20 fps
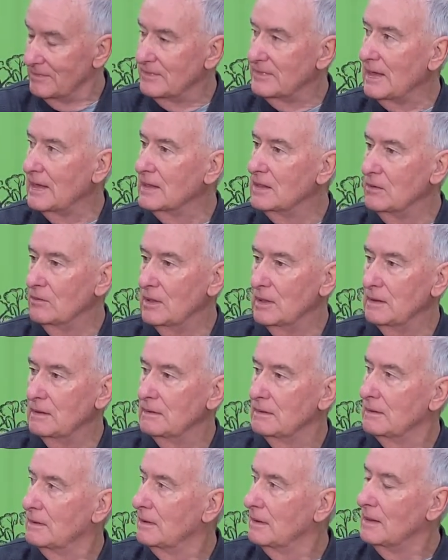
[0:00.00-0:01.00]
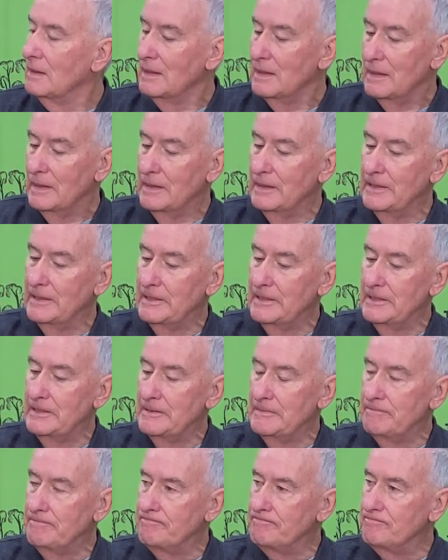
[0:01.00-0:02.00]
Thank you, Ian.
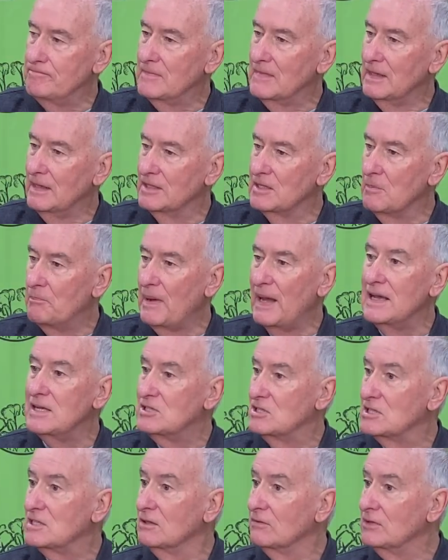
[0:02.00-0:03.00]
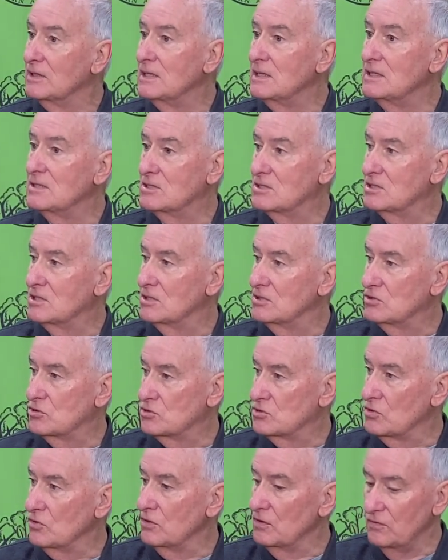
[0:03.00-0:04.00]
And the basis of it is to
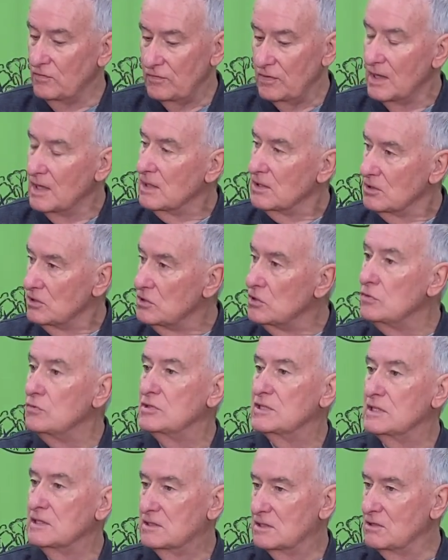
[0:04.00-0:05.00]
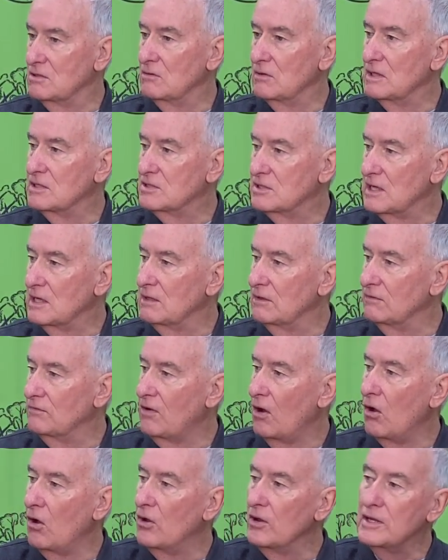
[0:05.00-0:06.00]
sort of use it to, instead of
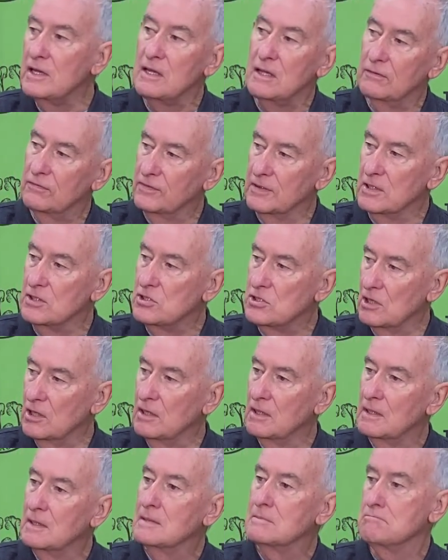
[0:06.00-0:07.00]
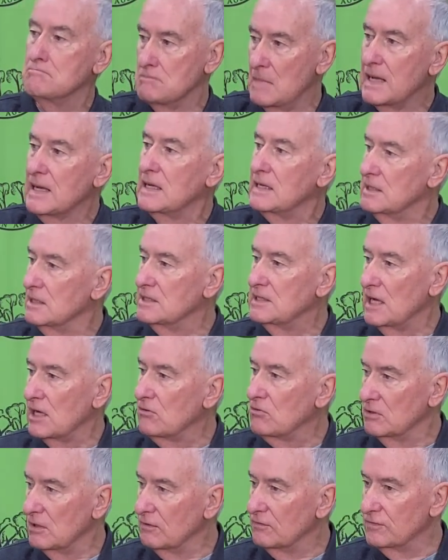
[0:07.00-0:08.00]
hiding a feature, make it a
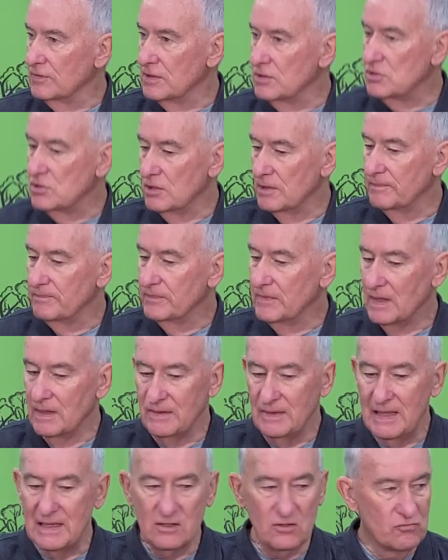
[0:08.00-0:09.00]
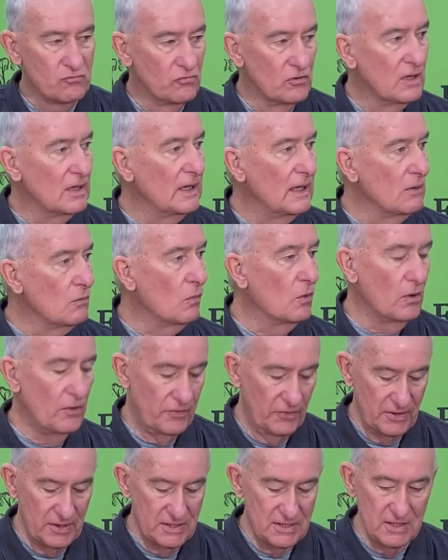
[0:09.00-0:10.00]
decorative feature. And that's really what
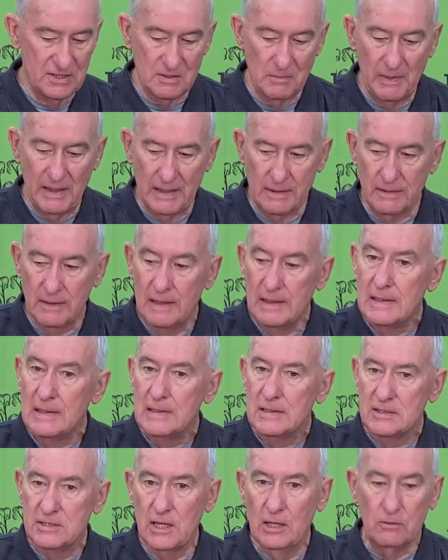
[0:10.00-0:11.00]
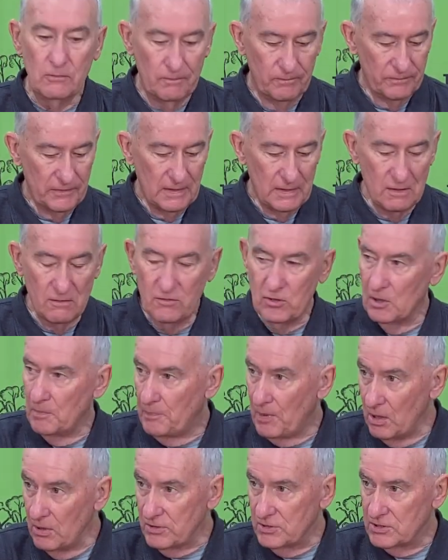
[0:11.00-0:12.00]
this is about. So you've got a
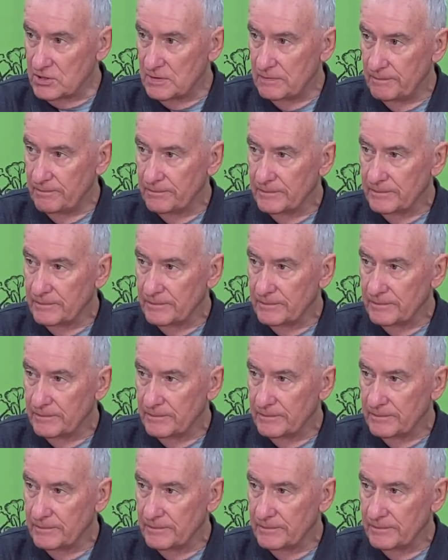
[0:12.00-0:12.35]
box.